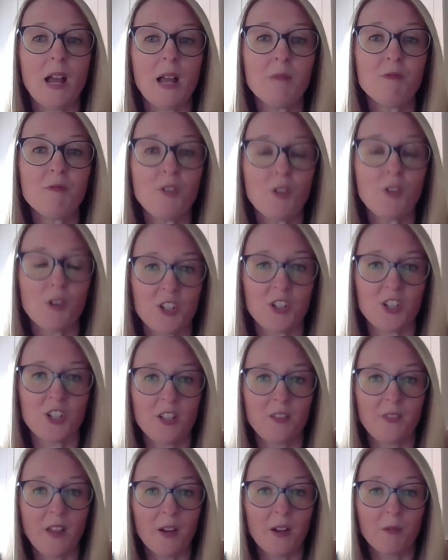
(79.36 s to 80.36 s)
I'm
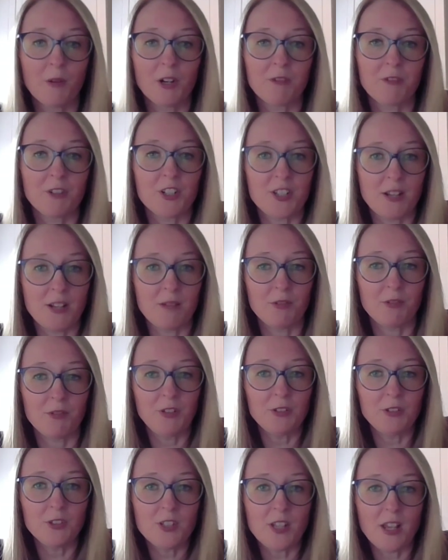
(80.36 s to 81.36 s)
fortunate that I work for
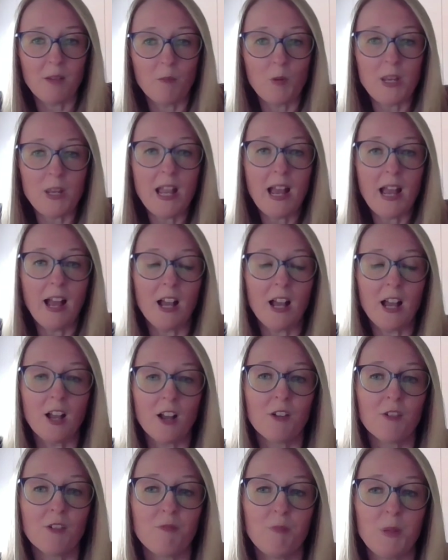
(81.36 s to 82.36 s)
Severfield and we
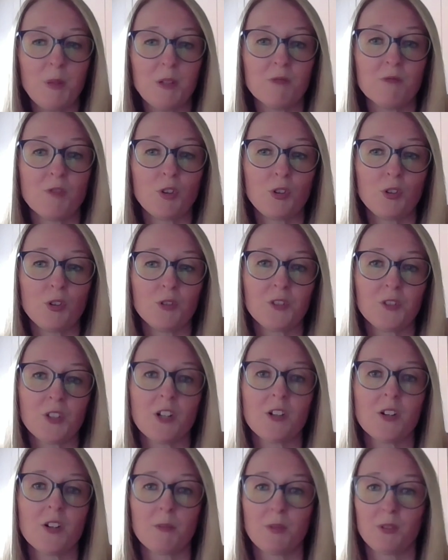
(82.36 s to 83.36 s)
have been involved
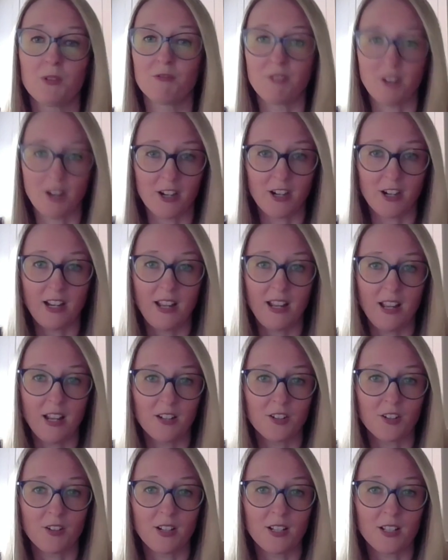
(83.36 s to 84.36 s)
in a number of very
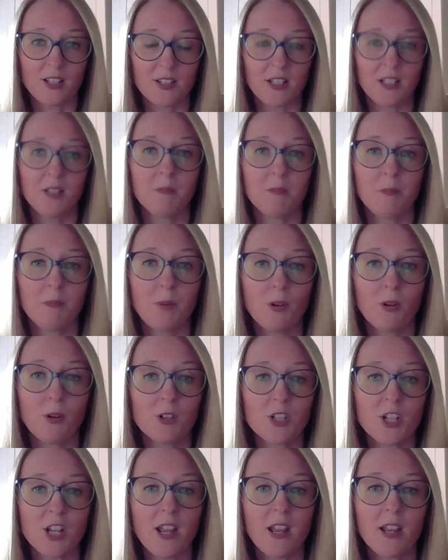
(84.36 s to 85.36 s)
interesting
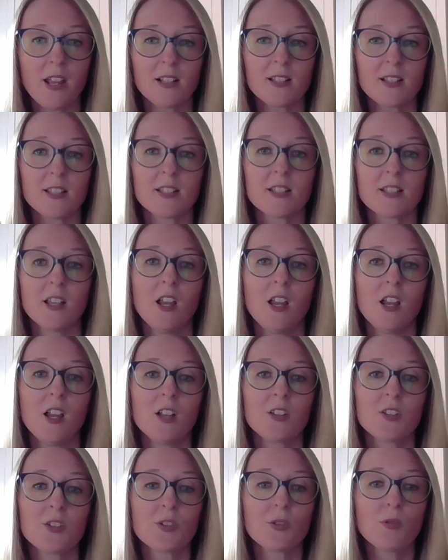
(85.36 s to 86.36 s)
projects.
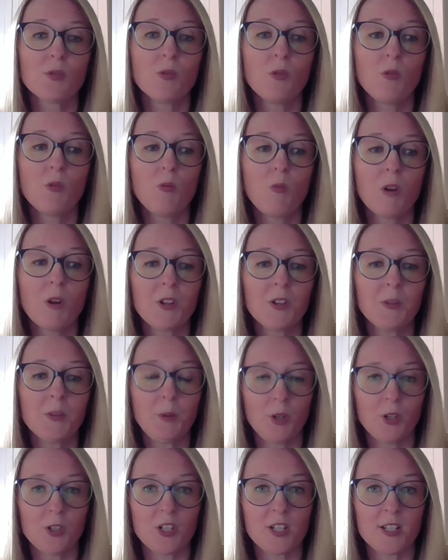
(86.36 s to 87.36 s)
So one of the
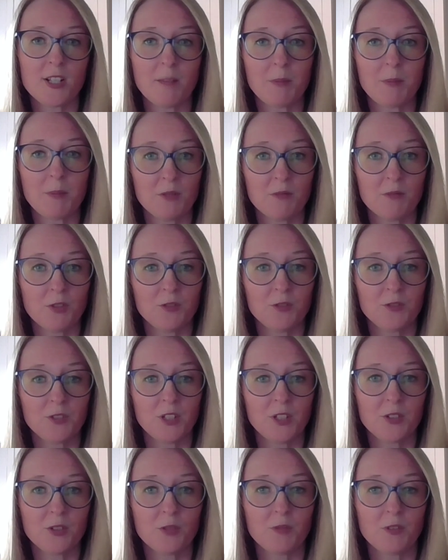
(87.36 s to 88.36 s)
projects I've been involved
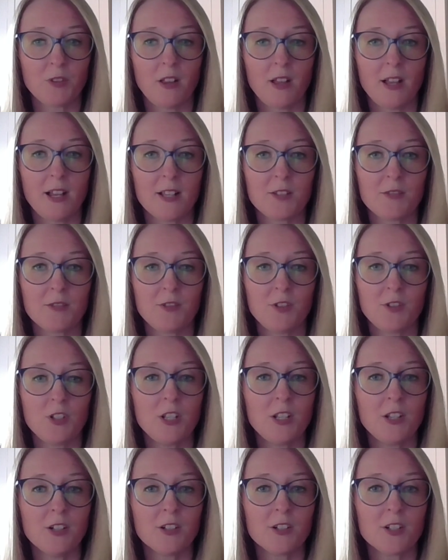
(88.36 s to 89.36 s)
in over the last few
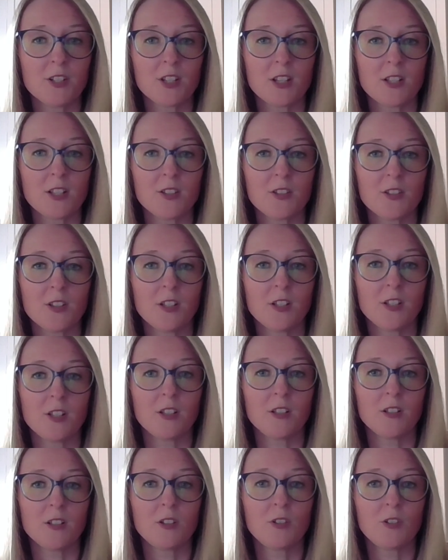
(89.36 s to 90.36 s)
years is
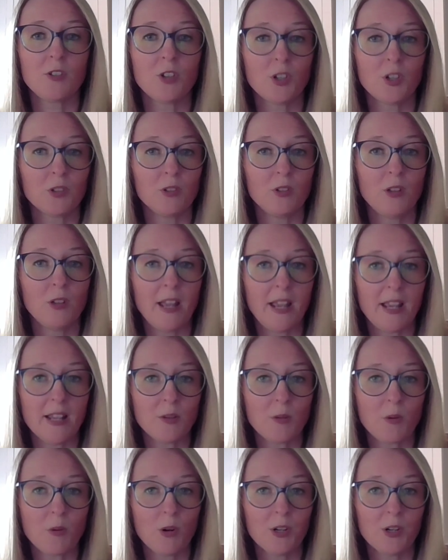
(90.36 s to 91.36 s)
the Google
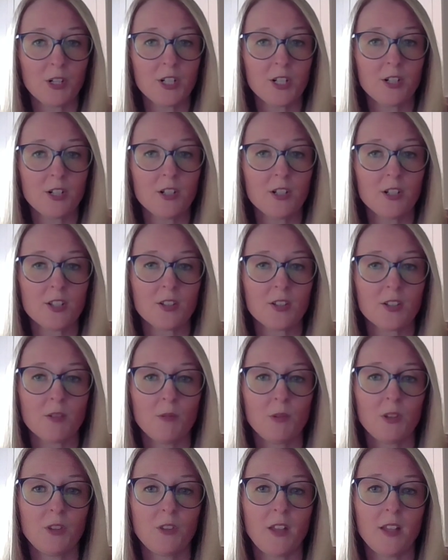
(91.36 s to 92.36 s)
headquarters
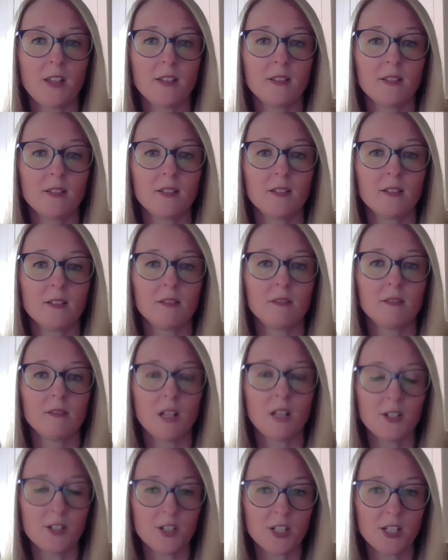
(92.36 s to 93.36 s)
within
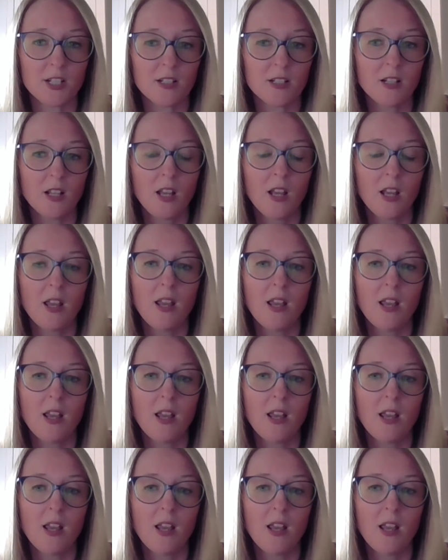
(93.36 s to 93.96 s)
London.